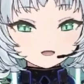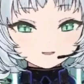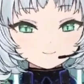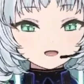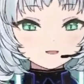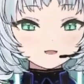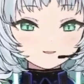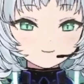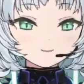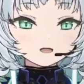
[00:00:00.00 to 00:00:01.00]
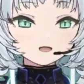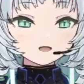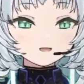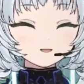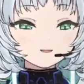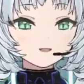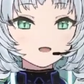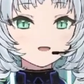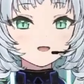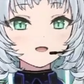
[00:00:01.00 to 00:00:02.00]
based off of the
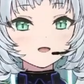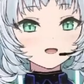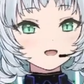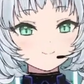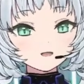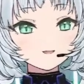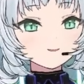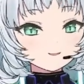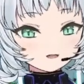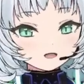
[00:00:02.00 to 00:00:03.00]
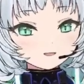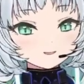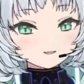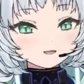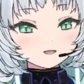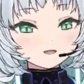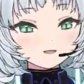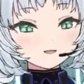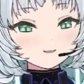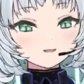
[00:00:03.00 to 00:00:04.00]
critically acclaimed Undertale.
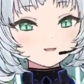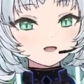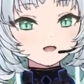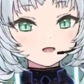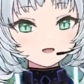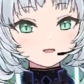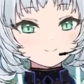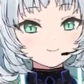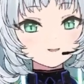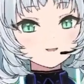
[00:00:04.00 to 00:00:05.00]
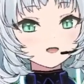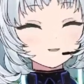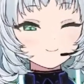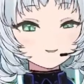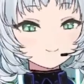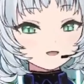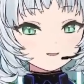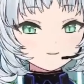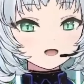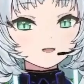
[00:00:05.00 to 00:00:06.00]
So in the first chapter in the
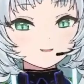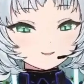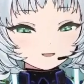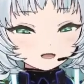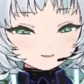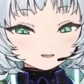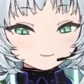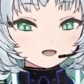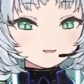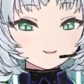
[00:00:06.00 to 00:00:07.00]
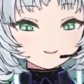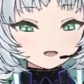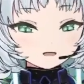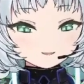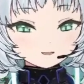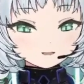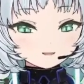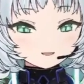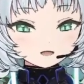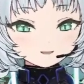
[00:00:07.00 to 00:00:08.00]
pacifist end of
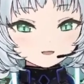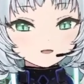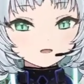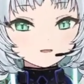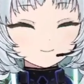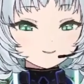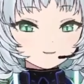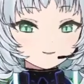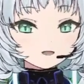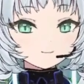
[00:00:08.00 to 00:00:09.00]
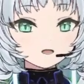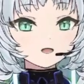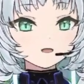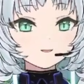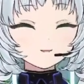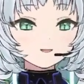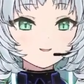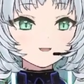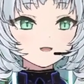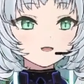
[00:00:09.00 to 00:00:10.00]
Undertale, Hopes and Dreams, you get to